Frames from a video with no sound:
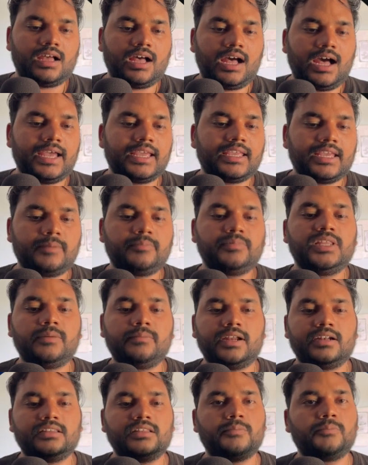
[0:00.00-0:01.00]
I kept
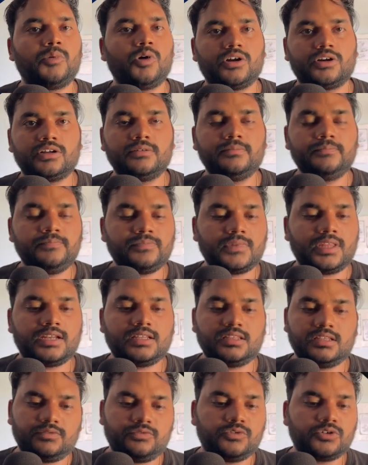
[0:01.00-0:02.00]
them at the bottom
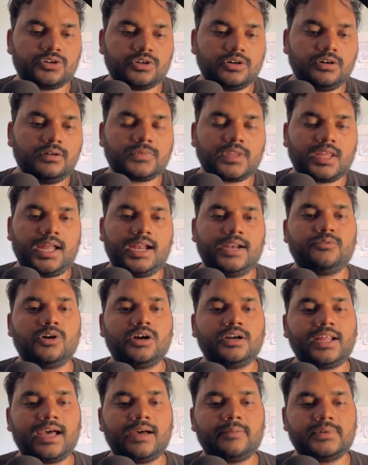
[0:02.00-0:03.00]
in the footer. And
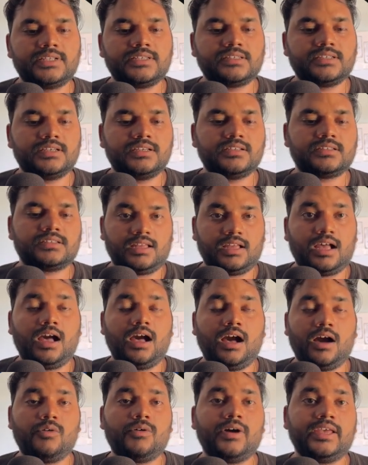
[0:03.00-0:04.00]
what happens is,
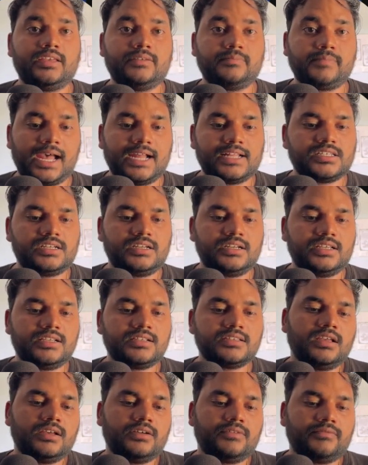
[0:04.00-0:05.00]
how I imagined
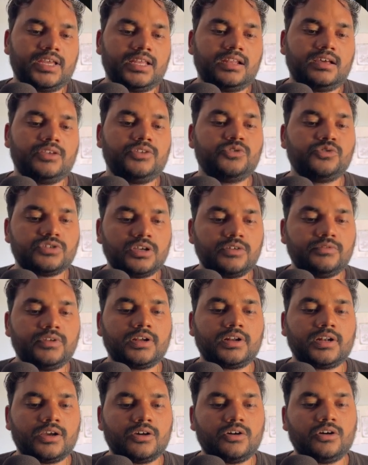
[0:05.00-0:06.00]
is, when a user
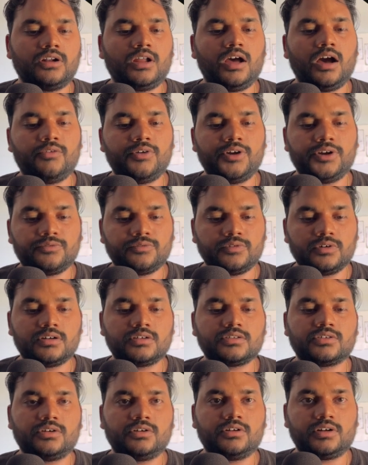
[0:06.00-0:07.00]
will click on how it
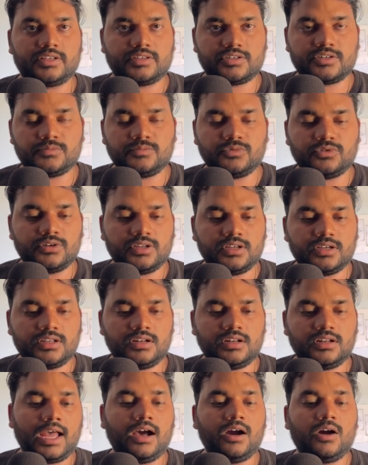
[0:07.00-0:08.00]
works or
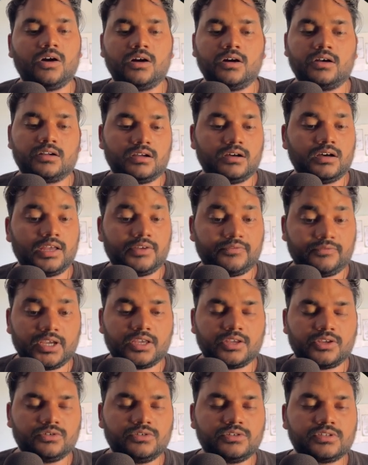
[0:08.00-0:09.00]
testimonial or
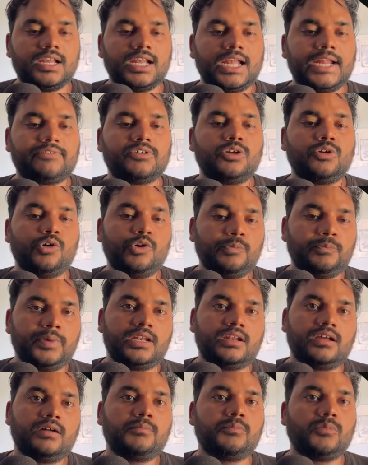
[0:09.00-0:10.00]
FAQs, it will
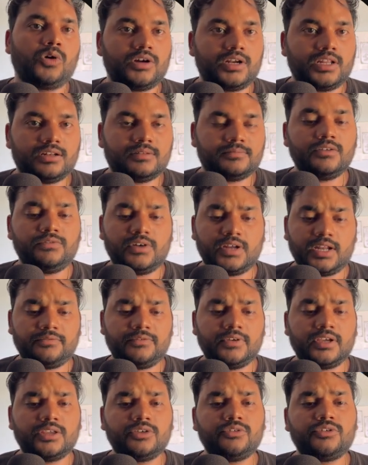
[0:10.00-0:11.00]
open a model. For
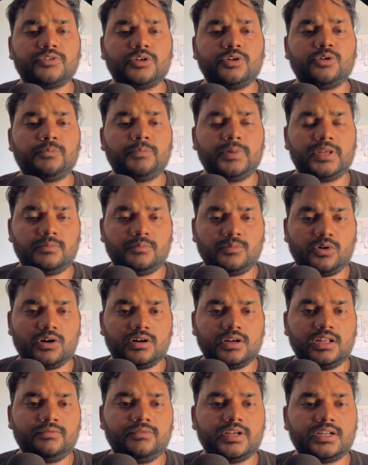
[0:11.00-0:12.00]
FAQ, it will open a
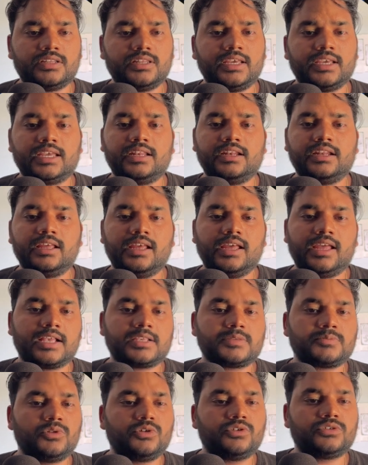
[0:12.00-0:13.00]
model where they can
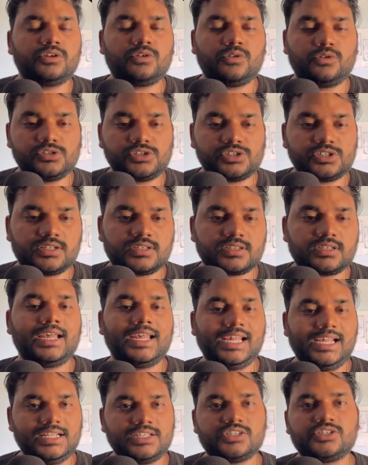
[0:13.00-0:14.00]
explore the questions,
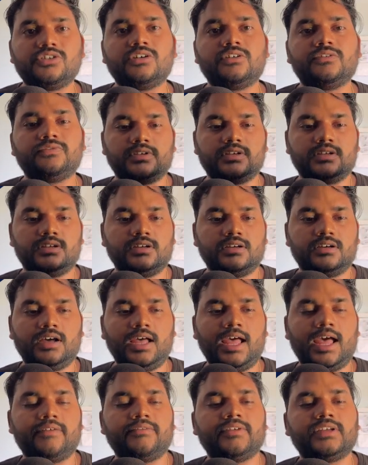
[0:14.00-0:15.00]
instead of
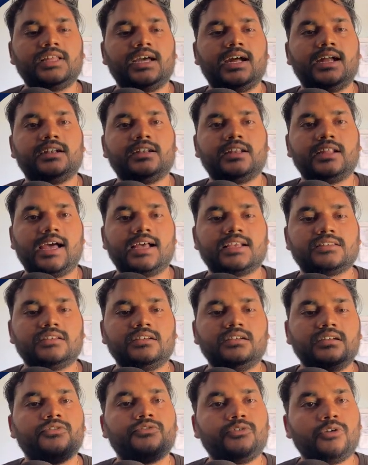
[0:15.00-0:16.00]
having that as
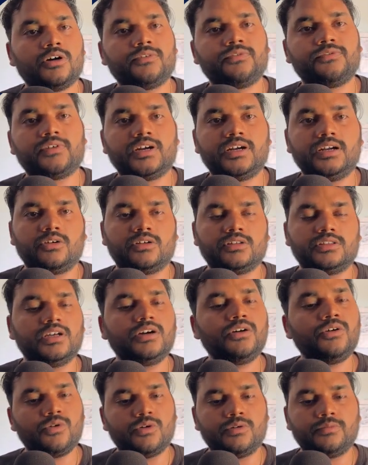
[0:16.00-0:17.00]
a forefront on
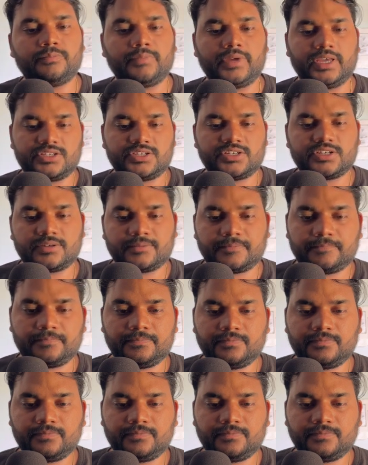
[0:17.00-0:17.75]
the home page.